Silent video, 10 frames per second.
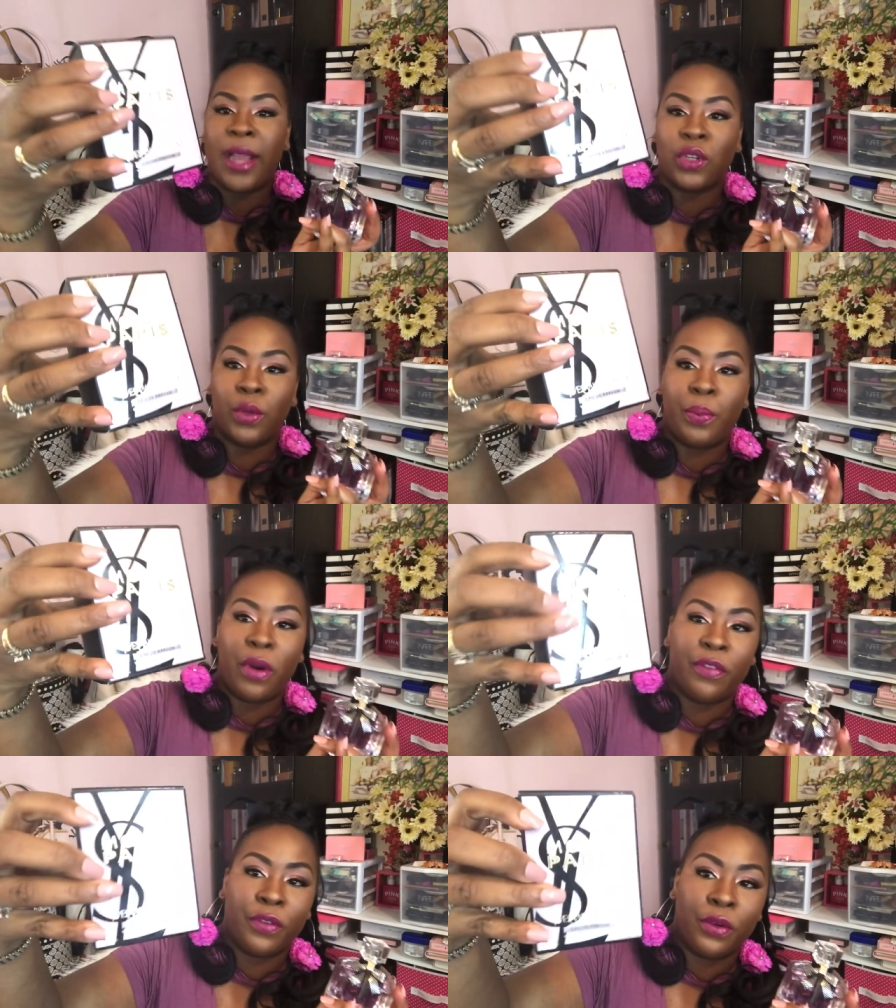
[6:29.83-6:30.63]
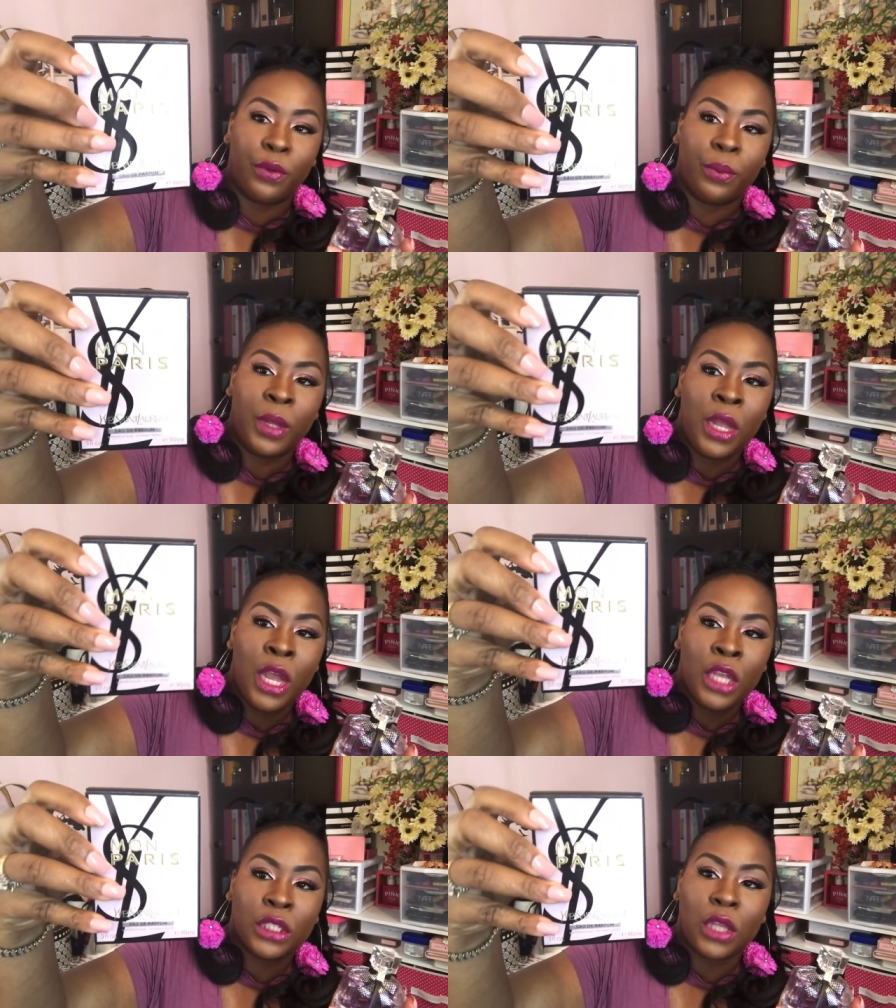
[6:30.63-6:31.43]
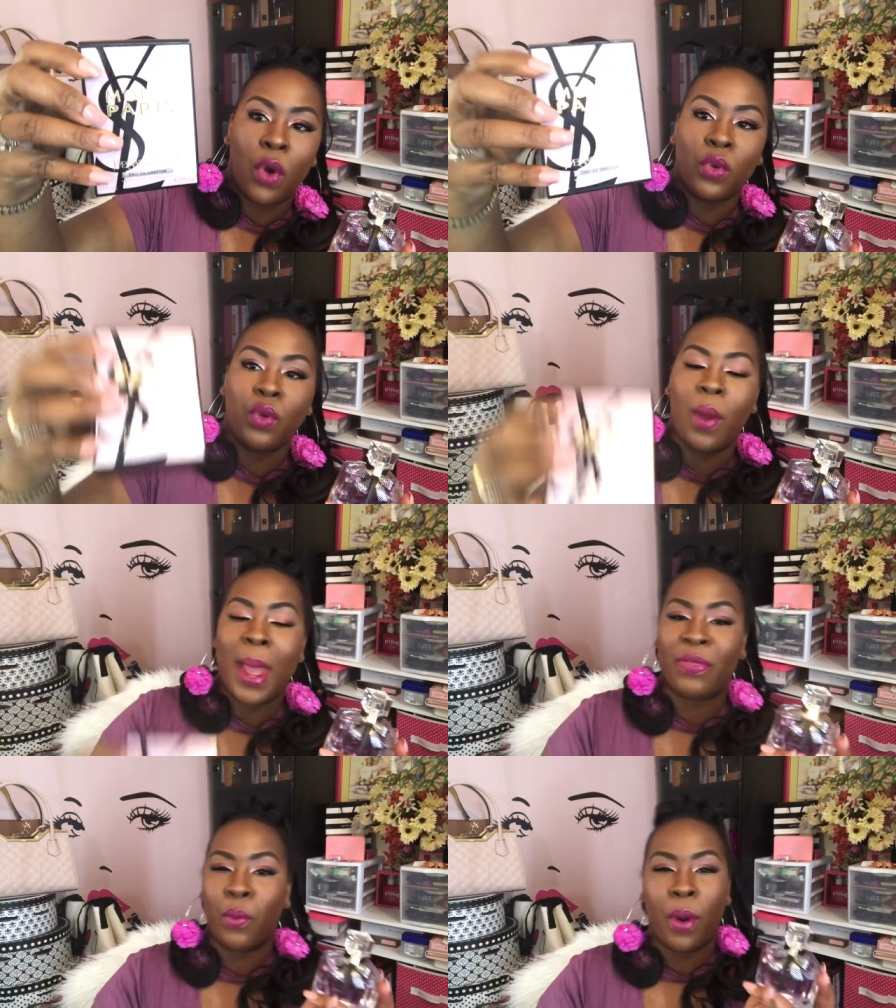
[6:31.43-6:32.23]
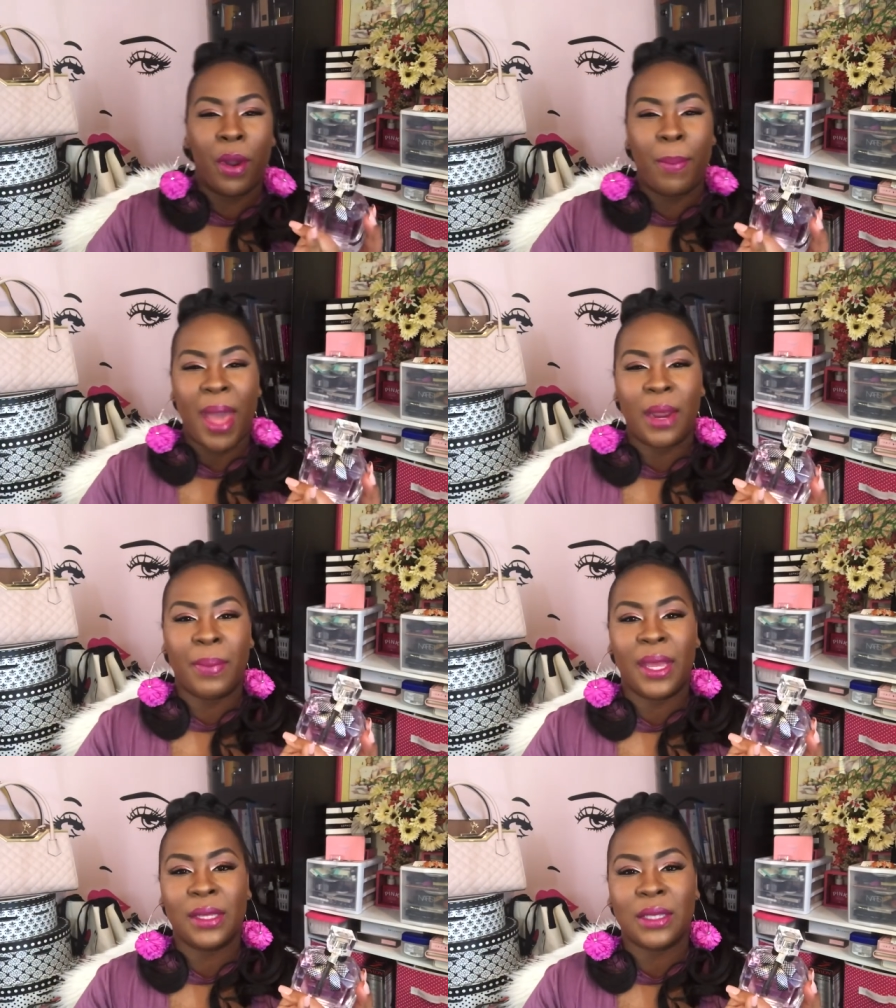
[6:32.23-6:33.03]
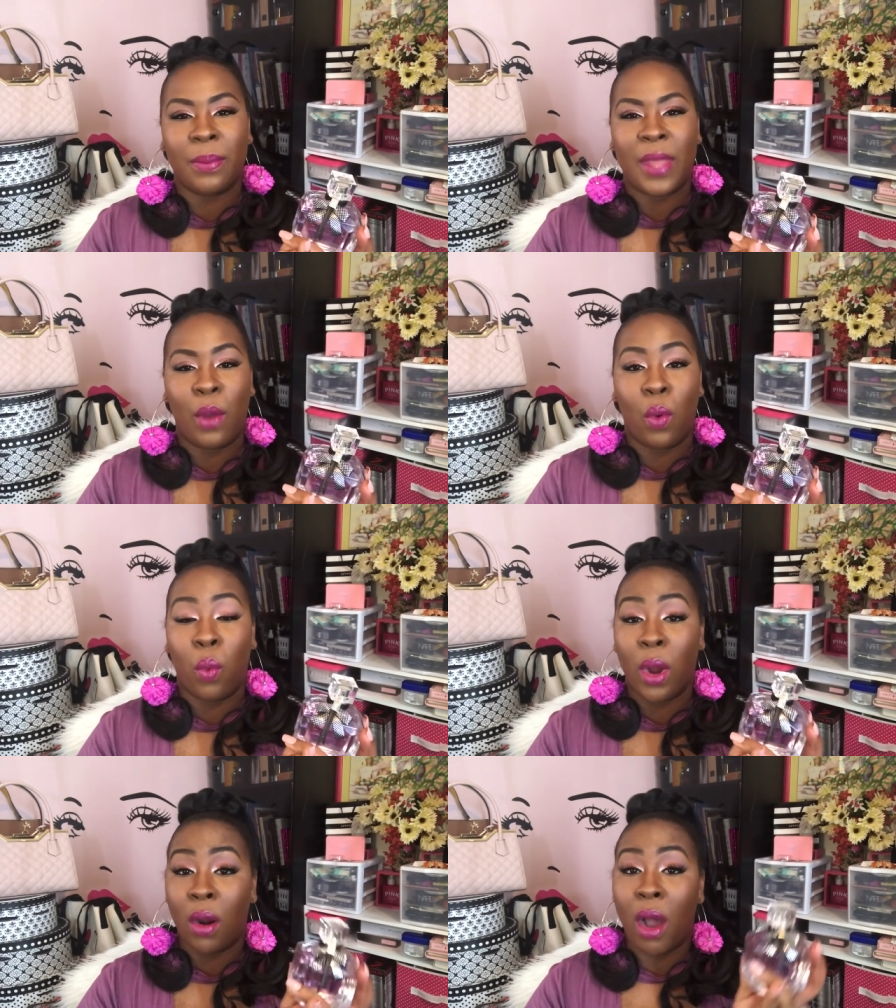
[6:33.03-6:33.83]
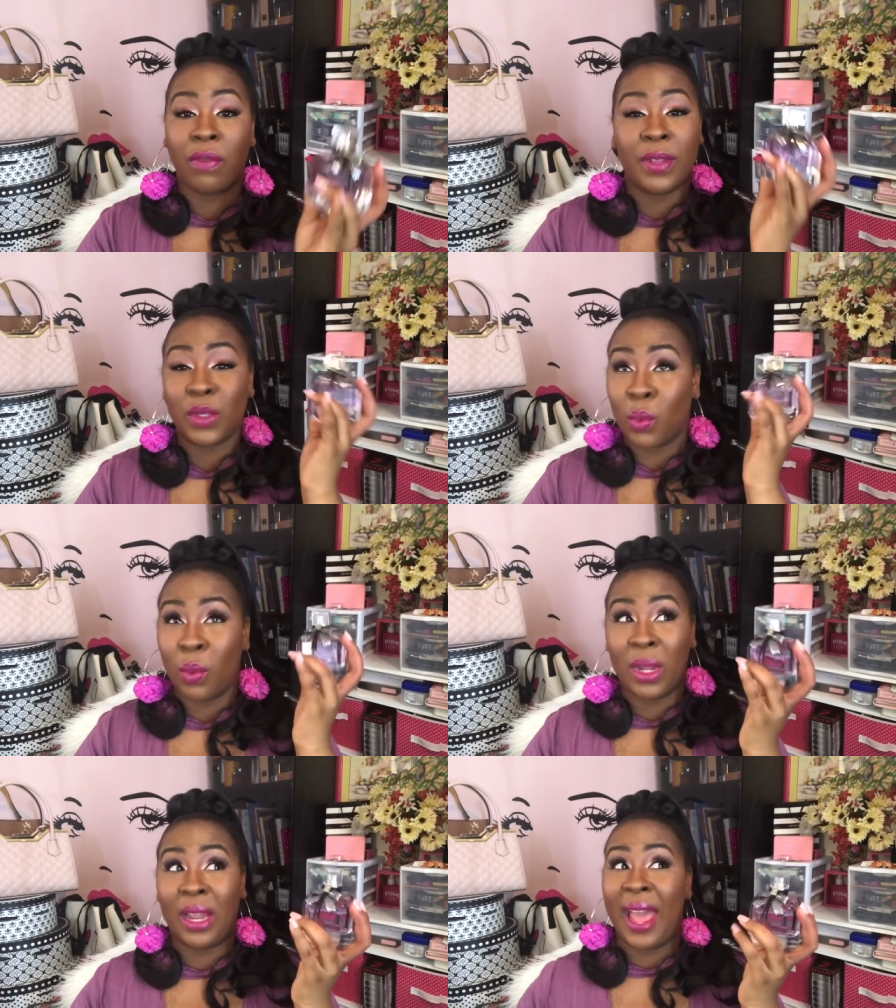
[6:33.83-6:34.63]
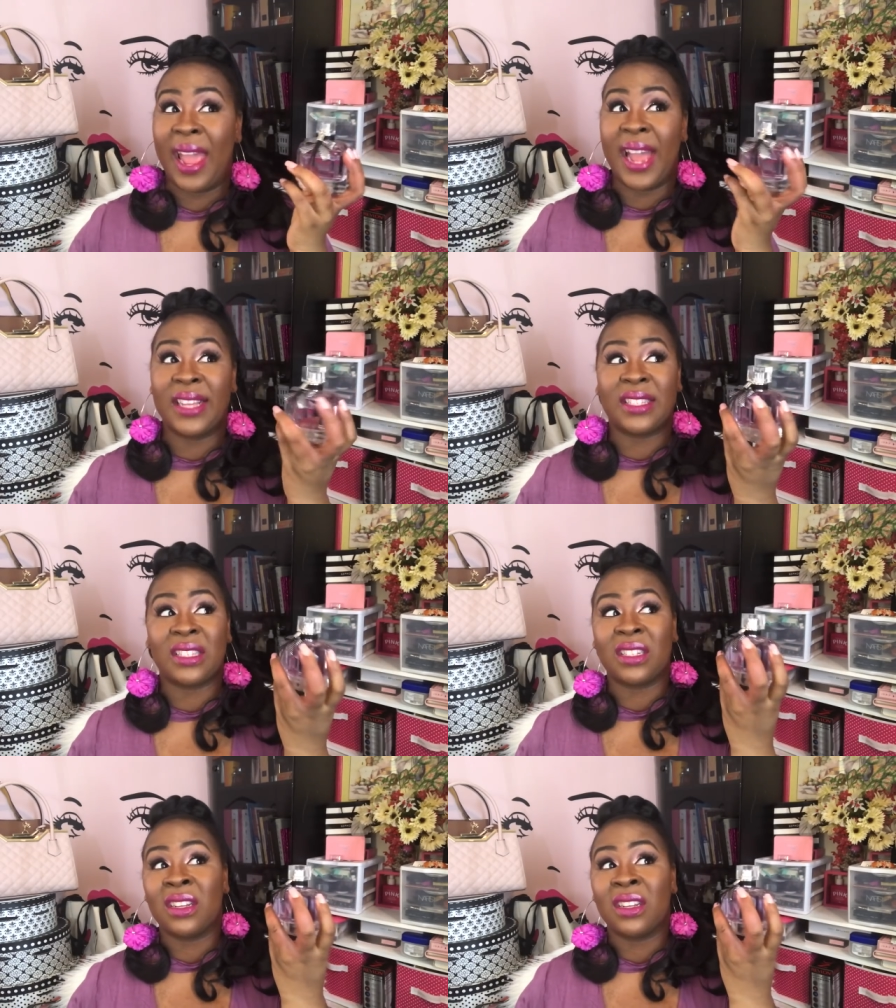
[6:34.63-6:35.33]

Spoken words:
actual perfume, so you don't have to worry about it being something that will wear off. This one will last.